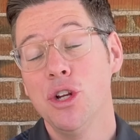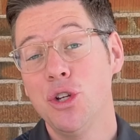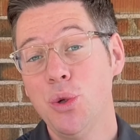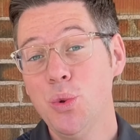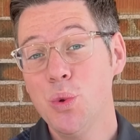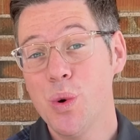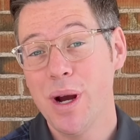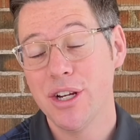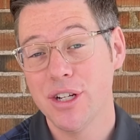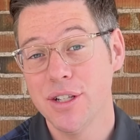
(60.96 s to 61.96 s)
two
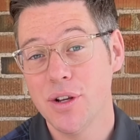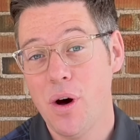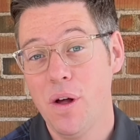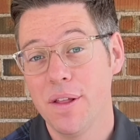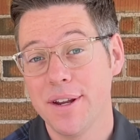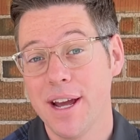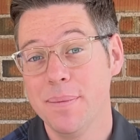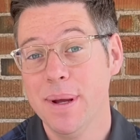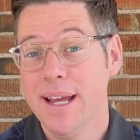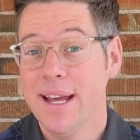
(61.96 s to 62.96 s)
questions all the
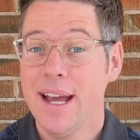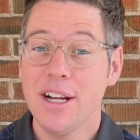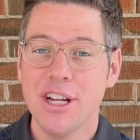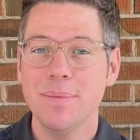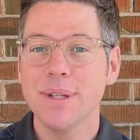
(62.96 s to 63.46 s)
time. Hey James,